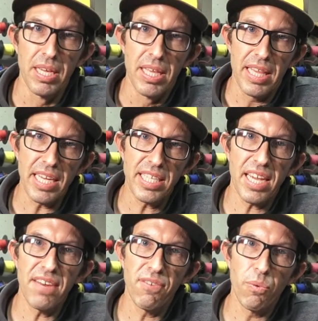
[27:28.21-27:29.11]
Thanks
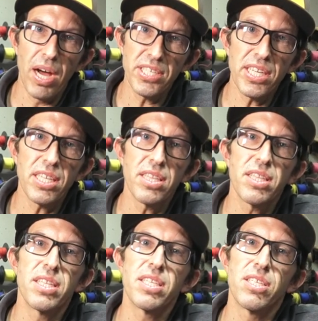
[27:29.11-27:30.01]
again for watching.
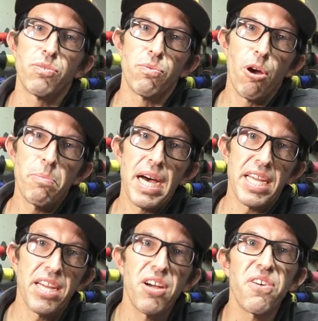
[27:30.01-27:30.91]
This is
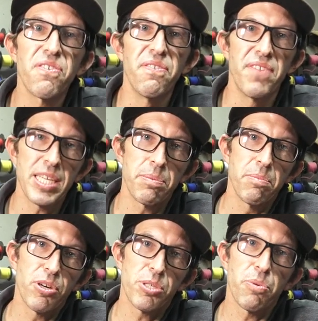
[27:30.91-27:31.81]
Robot here from Vespa
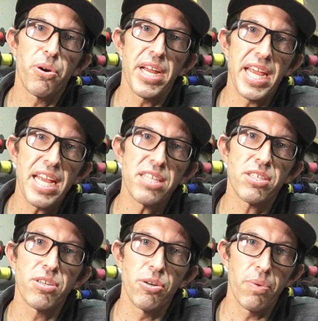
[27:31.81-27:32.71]
Motorsport and
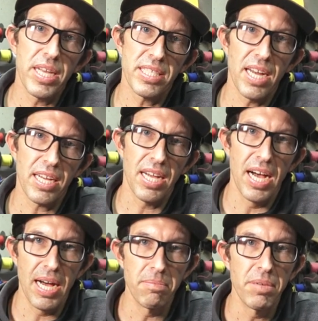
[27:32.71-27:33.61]

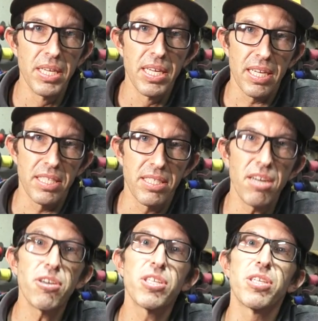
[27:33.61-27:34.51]
ScooterWest.com.
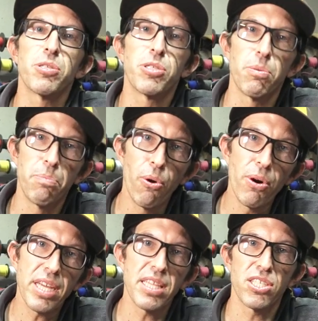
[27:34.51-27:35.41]
Consider
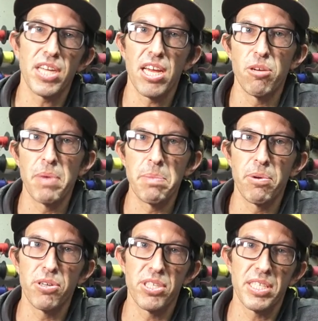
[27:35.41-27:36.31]
supporting this channel by
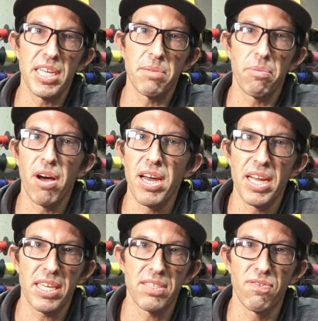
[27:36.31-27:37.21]
purchasing
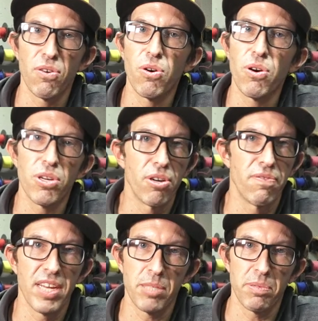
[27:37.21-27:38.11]
products for your
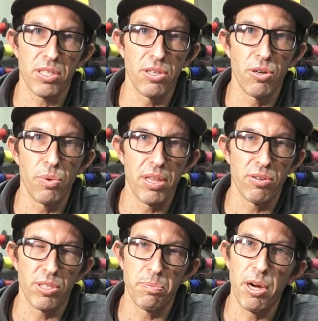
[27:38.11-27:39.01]
Vespa scooter, whether
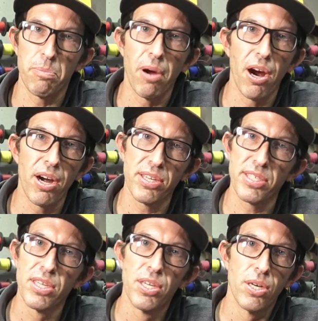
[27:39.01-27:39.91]
it's spare
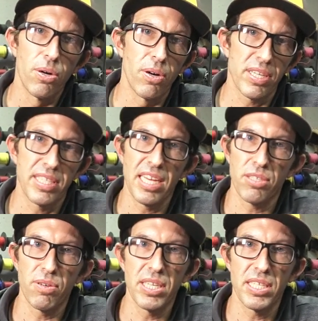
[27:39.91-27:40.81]
parts or
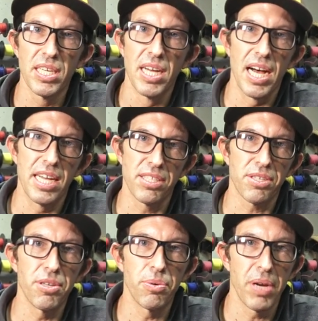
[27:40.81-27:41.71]
accessories on
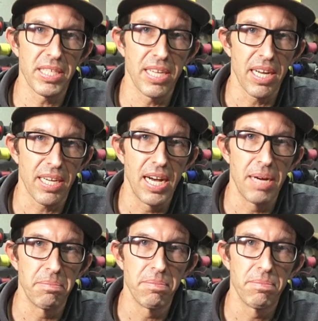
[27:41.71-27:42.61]
scooterwest.com.